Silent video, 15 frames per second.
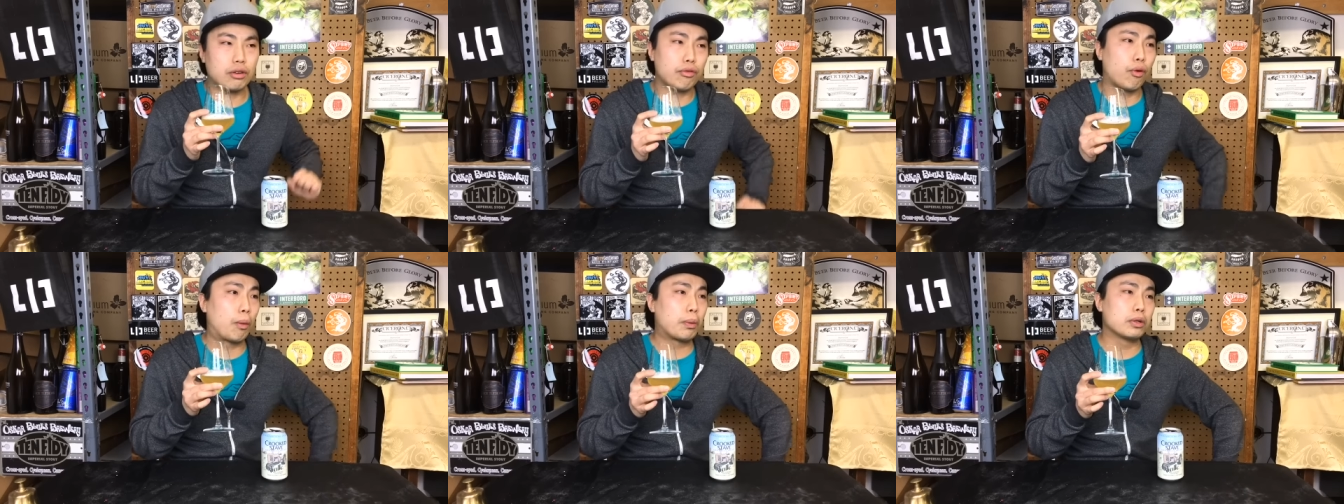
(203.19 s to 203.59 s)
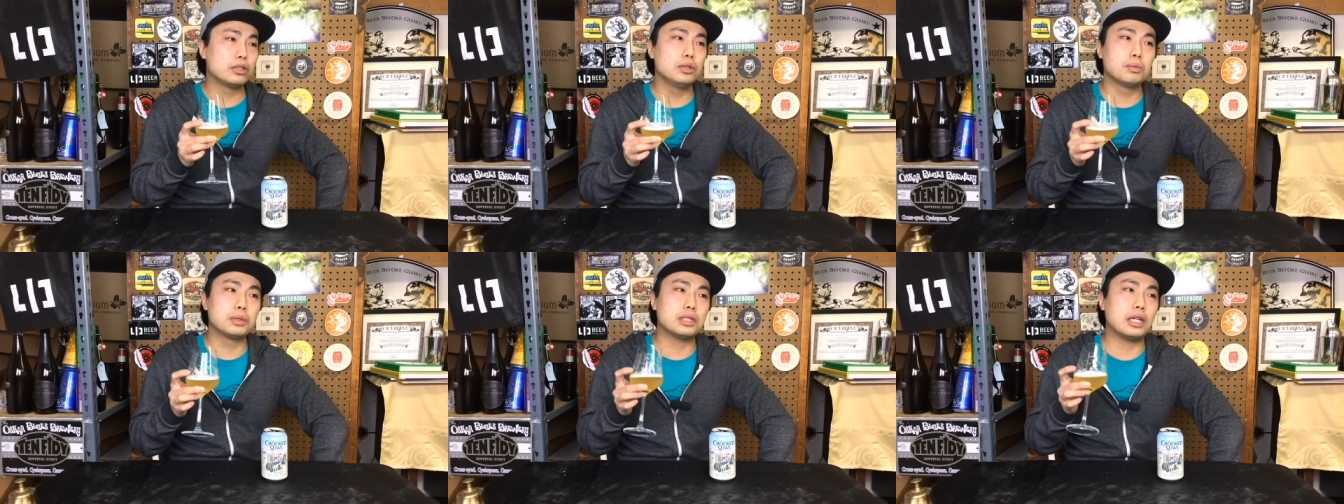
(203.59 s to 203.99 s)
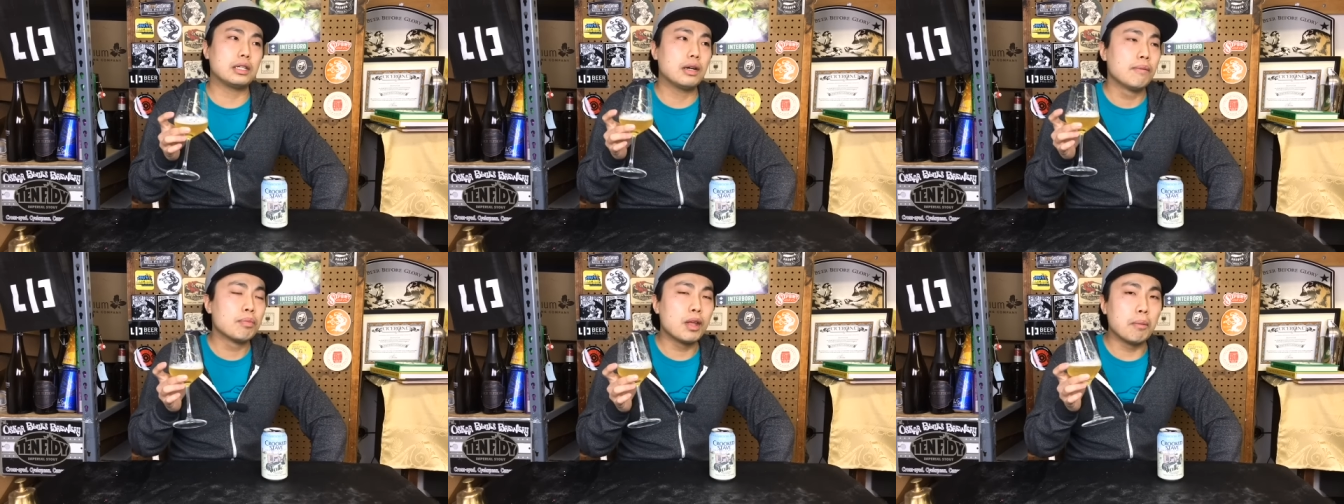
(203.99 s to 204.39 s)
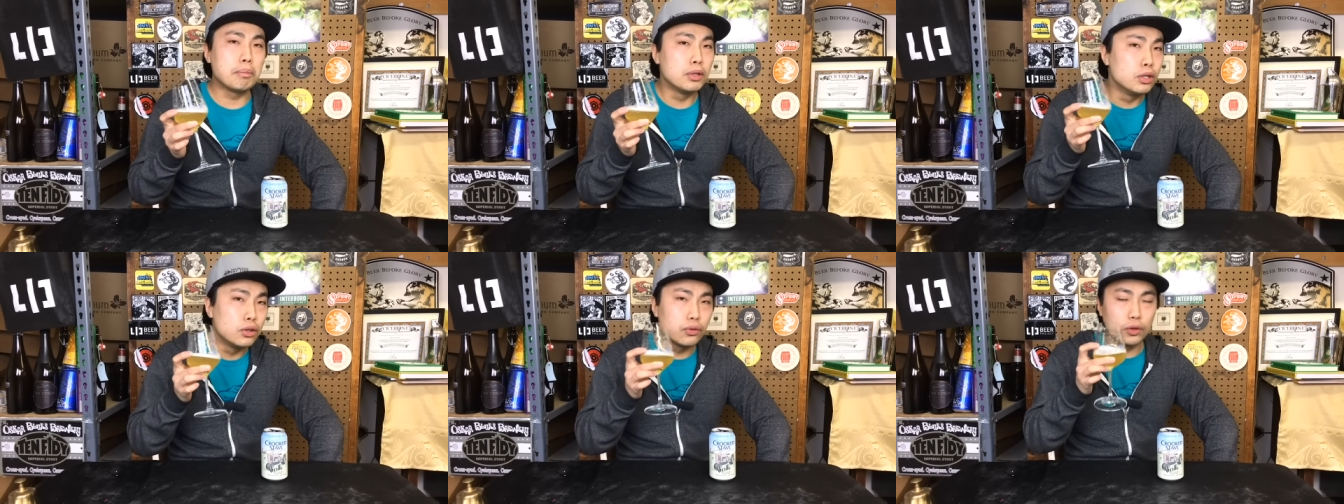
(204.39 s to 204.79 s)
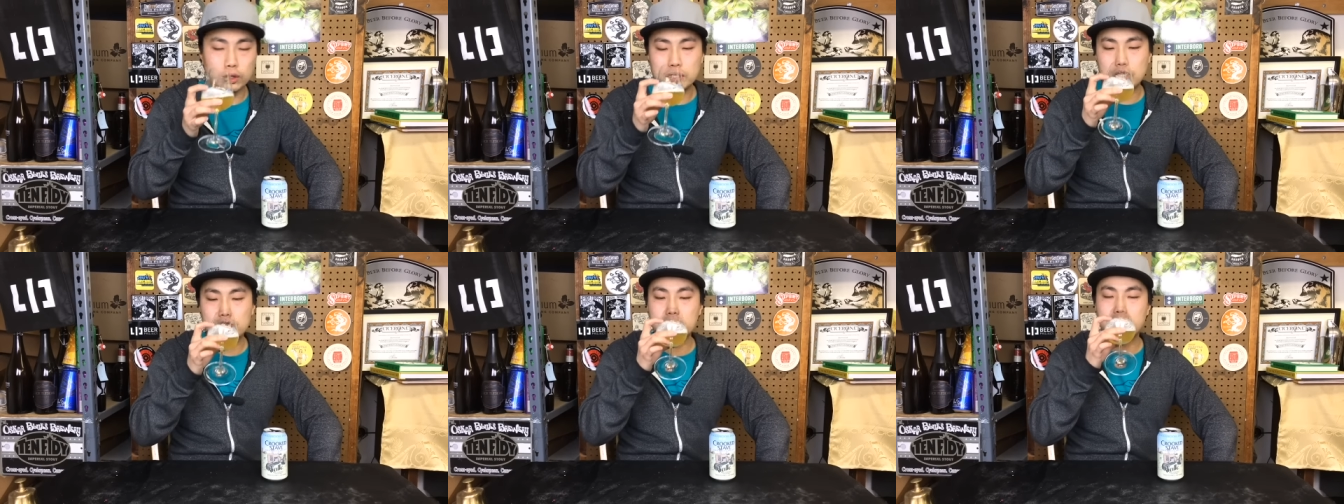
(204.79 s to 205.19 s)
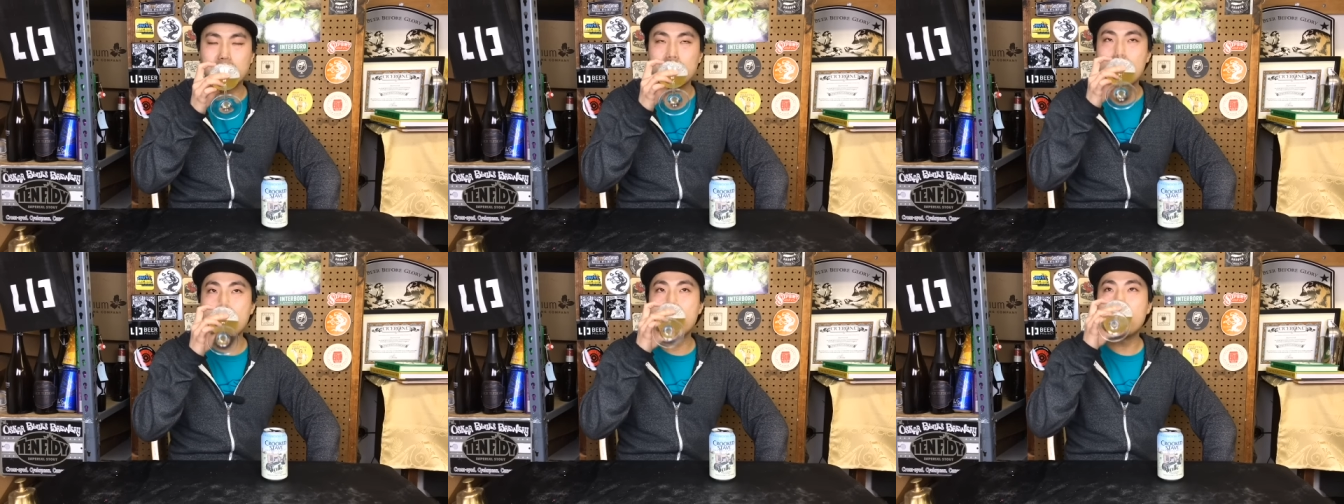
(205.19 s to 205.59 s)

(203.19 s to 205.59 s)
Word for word: 4.2%, a beautiful session beer